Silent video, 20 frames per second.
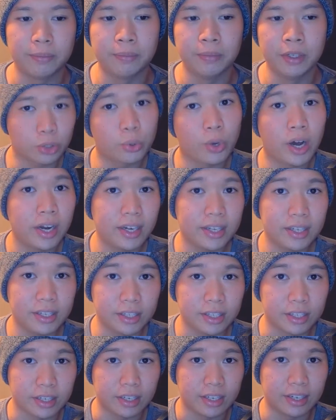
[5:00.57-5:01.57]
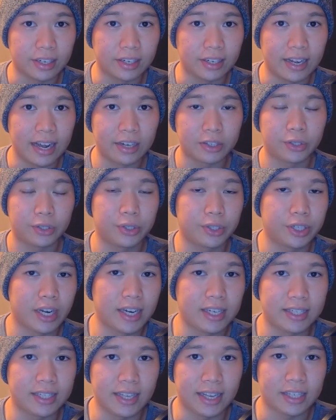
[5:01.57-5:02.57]
Squat is an
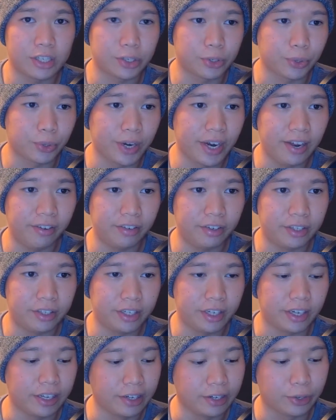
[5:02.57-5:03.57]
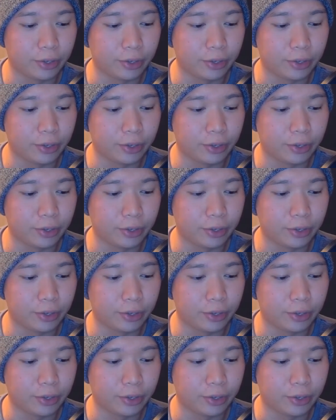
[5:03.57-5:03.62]
exercise that's great to